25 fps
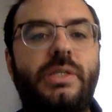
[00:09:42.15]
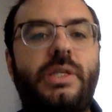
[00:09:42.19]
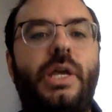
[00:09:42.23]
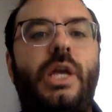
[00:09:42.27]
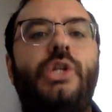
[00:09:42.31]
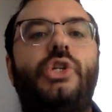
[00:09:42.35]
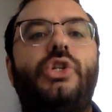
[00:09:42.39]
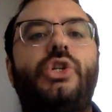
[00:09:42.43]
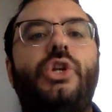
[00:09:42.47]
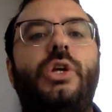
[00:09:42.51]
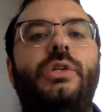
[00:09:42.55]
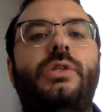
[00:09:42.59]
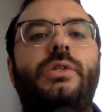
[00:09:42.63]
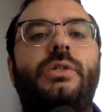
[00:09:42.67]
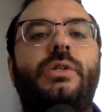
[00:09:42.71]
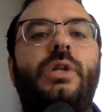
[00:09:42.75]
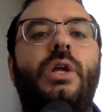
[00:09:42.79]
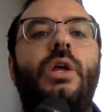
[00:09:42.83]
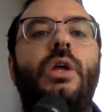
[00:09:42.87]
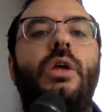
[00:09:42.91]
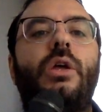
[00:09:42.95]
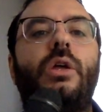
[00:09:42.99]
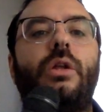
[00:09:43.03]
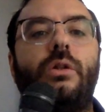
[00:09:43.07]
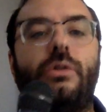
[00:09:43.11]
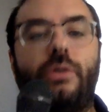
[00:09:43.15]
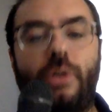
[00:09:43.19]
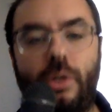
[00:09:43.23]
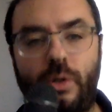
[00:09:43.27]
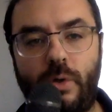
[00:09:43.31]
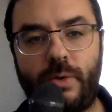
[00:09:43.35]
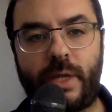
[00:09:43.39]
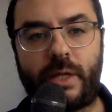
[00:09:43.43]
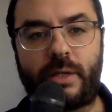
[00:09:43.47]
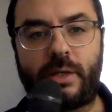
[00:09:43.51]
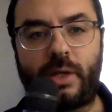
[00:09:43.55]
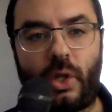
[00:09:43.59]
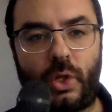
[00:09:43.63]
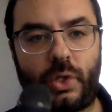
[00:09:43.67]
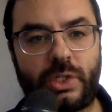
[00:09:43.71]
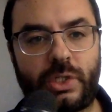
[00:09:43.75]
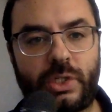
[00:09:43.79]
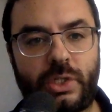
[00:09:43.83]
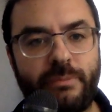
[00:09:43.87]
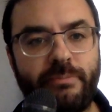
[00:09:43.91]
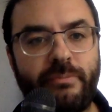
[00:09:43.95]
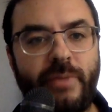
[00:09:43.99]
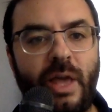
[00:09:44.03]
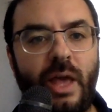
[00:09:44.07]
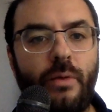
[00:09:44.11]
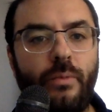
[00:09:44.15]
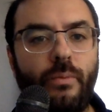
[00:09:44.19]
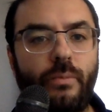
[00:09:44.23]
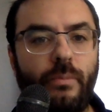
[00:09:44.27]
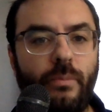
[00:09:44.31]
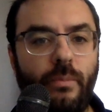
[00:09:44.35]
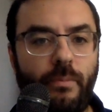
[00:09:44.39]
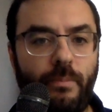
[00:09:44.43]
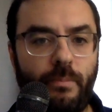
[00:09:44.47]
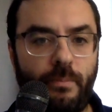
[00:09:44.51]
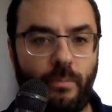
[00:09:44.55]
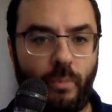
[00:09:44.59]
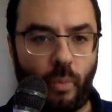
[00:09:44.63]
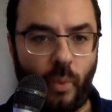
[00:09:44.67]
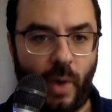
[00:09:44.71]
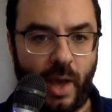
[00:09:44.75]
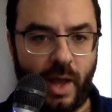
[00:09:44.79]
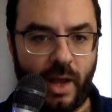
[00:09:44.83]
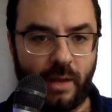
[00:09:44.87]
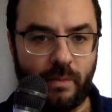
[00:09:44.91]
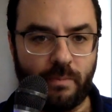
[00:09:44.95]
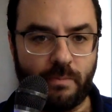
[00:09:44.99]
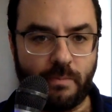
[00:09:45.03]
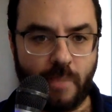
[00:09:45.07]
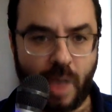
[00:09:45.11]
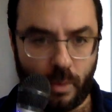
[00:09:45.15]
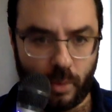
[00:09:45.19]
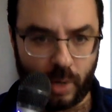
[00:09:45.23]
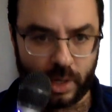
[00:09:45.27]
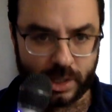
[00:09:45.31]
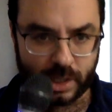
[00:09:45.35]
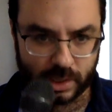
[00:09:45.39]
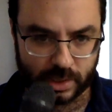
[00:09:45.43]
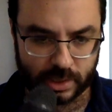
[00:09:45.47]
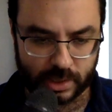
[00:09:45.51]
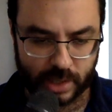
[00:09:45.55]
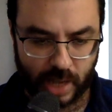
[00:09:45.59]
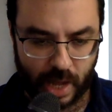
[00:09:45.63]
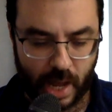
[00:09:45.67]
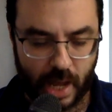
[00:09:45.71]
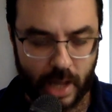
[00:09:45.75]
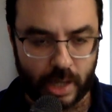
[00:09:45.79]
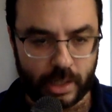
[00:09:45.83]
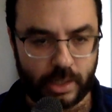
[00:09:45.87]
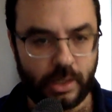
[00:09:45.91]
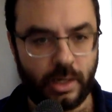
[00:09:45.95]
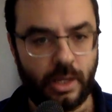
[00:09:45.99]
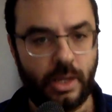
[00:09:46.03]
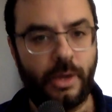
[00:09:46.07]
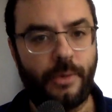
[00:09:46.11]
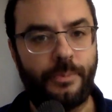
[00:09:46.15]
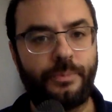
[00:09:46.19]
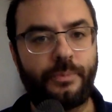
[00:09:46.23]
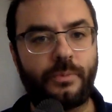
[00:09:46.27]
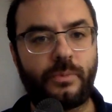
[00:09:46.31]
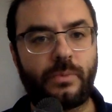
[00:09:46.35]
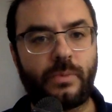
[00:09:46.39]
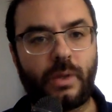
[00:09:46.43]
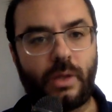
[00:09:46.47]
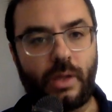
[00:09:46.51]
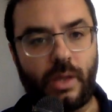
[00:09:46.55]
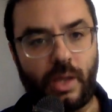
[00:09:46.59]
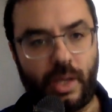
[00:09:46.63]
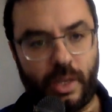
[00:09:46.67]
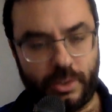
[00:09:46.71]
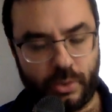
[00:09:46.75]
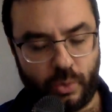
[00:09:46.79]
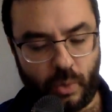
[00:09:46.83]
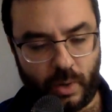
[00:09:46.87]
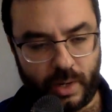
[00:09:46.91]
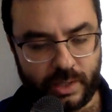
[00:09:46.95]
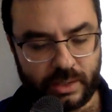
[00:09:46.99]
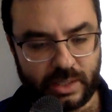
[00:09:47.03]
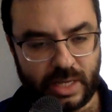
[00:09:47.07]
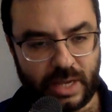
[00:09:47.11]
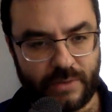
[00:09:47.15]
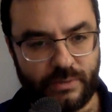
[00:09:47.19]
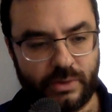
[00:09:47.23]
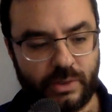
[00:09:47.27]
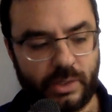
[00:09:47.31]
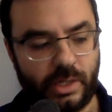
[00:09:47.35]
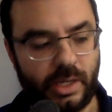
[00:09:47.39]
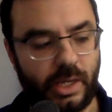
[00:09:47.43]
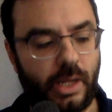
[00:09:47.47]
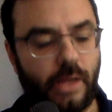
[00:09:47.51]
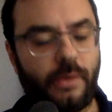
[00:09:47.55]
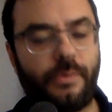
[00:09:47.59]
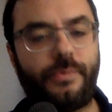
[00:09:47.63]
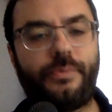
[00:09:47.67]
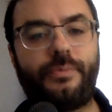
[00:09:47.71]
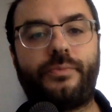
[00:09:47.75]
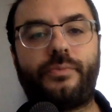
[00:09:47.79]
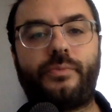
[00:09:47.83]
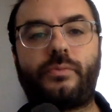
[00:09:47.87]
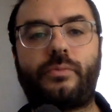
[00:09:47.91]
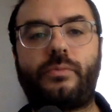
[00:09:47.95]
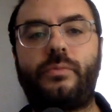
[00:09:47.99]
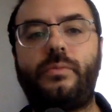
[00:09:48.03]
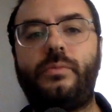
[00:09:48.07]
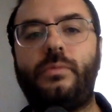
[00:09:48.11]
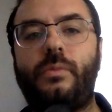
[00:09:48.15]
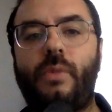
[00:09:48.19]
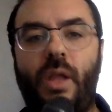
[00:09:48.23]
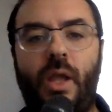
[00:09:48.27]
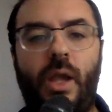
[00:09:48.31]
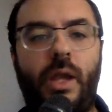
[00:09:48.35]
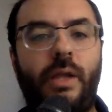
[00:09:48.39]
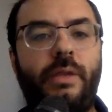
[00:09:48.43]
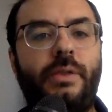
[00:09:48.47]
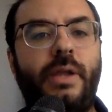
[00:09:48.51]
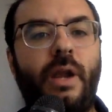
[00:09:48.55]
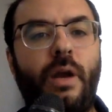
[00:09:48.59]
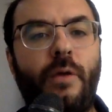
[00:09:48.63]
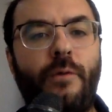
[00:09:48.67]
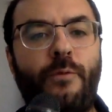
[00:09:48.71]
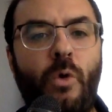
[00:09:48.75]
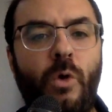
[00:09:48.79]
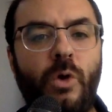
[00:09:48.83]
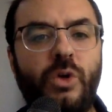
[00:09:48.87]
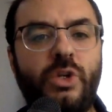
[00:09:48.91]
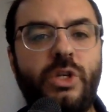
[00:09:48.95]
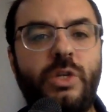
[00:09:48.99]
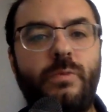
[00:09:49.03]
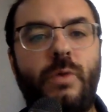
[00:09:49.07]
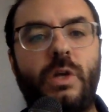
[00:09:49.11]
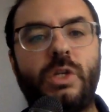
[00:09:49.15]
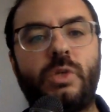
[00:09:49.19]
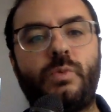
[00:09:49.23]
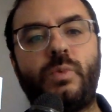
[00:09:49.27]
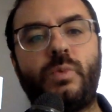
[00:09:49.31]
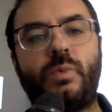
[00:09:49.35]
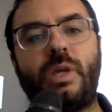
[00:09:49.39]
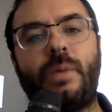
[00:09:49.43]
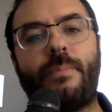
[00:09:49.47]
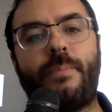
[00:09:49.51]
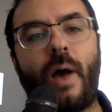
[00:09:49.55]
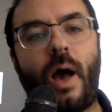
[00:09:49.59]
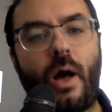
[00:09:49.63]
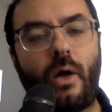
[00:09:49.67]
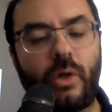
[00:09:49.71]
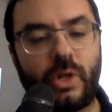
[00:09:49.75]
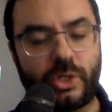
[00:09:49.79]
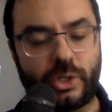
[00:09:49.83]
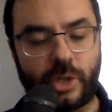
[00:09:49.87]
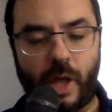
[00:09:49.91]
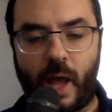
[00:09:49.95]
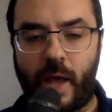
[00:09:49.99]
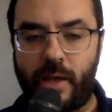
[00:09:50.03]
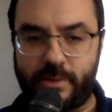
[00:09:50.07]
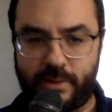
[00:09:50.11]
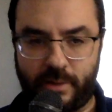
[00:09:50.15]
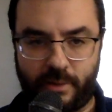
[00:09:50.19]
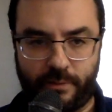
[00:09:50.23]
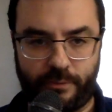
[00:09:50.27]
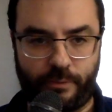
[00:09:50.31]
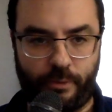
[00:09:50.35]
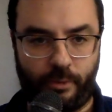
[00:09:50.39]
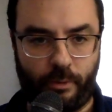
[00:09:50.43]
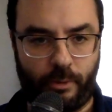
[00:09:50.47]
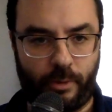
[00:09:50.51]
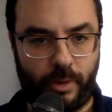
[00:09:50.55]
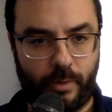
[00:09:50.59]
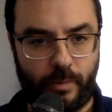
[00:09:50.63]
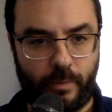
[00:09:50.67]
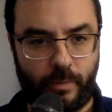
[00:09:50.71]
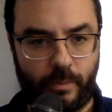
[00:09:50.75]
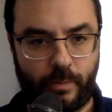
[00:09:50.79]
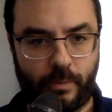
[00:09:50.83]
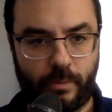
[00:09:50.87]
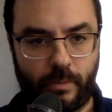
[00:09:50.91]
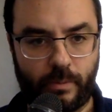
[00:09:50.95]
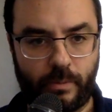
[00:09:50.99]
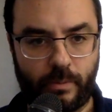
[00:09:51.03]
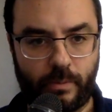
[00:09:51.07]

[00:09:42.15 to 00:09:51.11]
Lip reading: They just knew that Tulsi went and met with Assad in 2017, and therefore she must be apologizing for him.